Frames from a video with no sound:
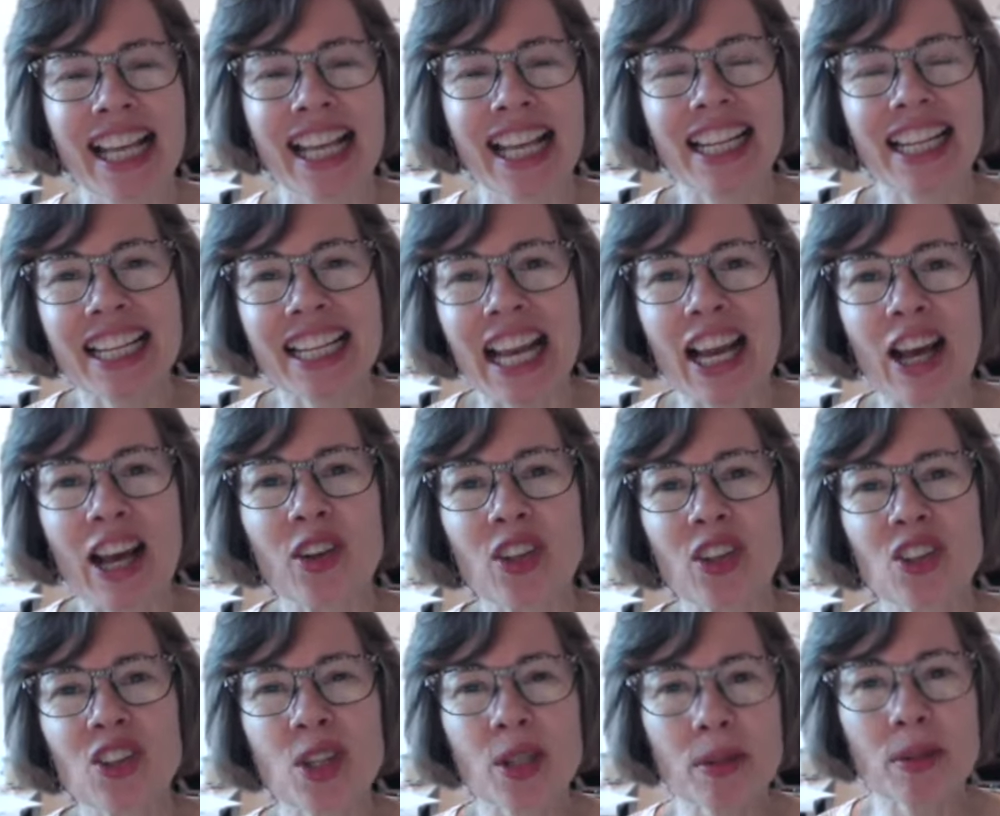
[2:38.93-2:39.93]
Now,
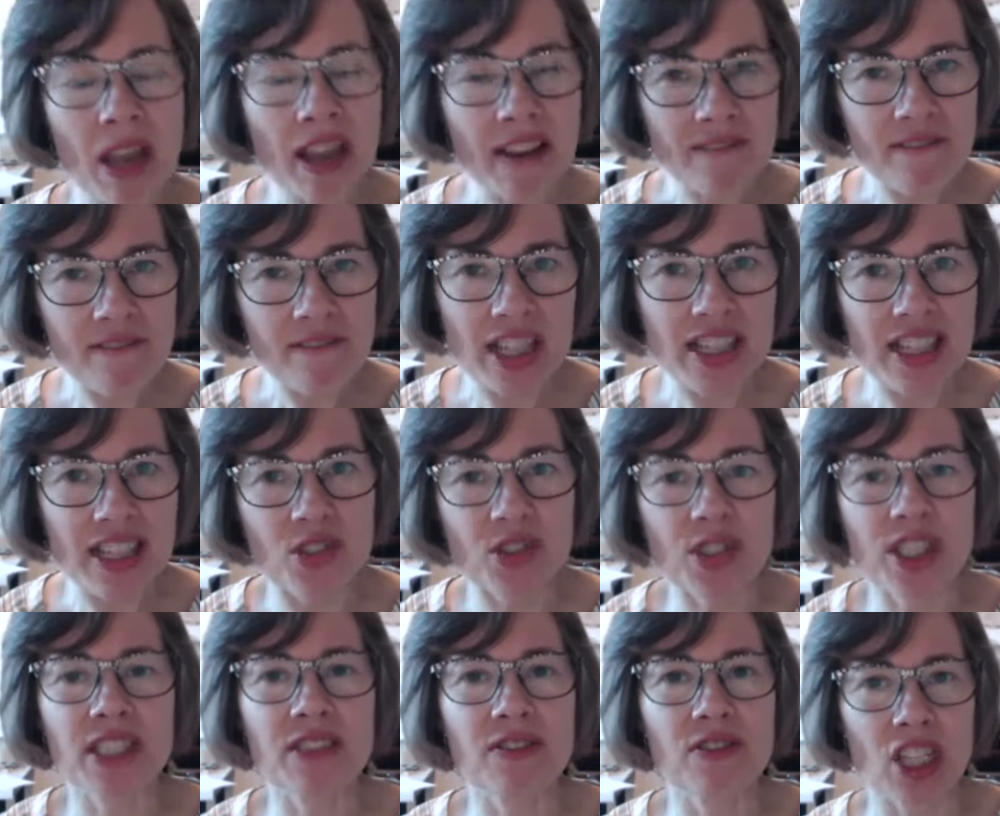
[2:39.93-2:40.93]
you might find this
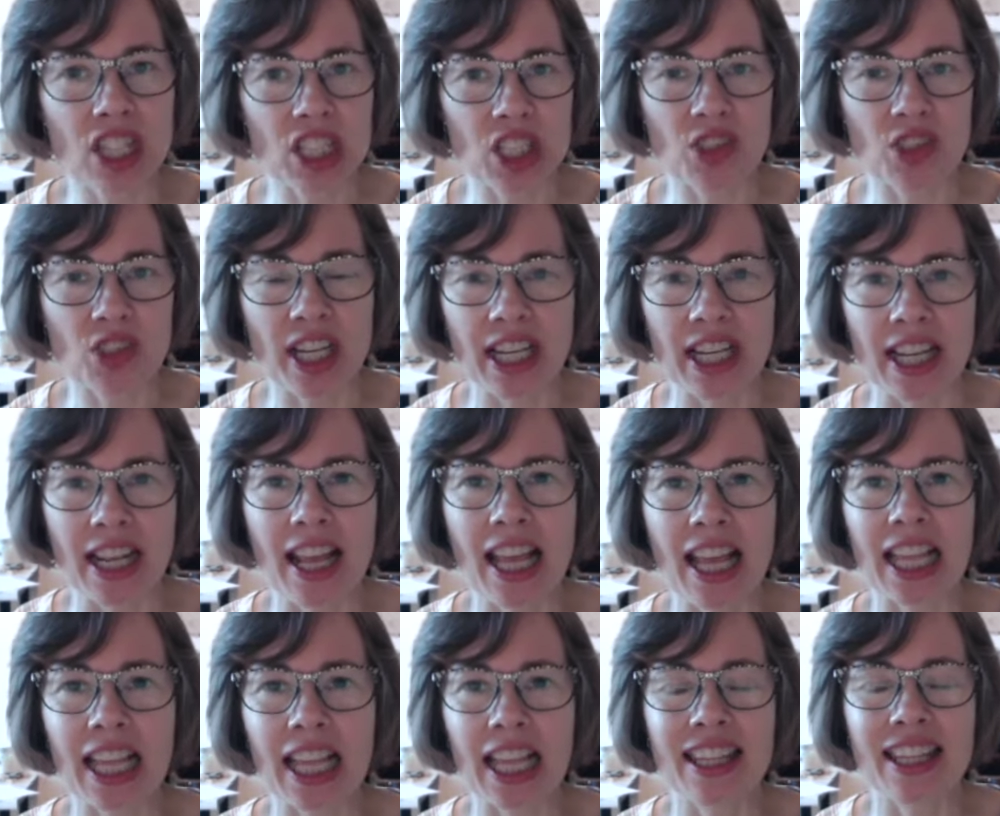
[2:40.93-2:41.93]
really frustrating
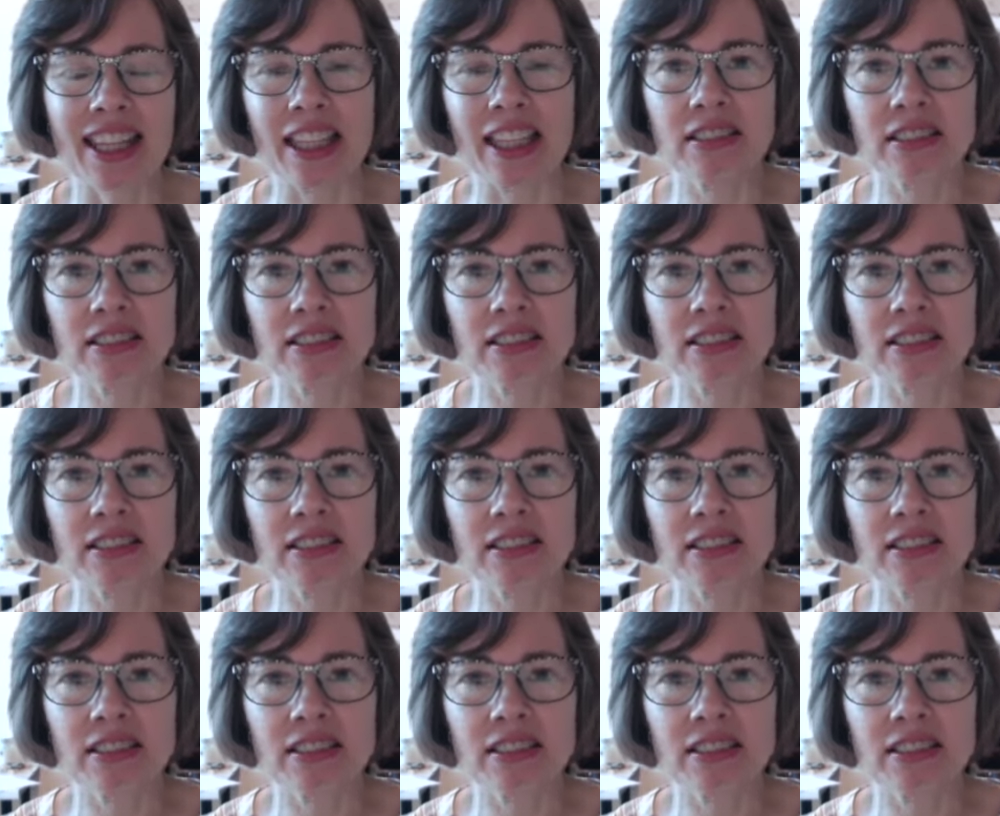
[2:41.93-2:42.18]
and think,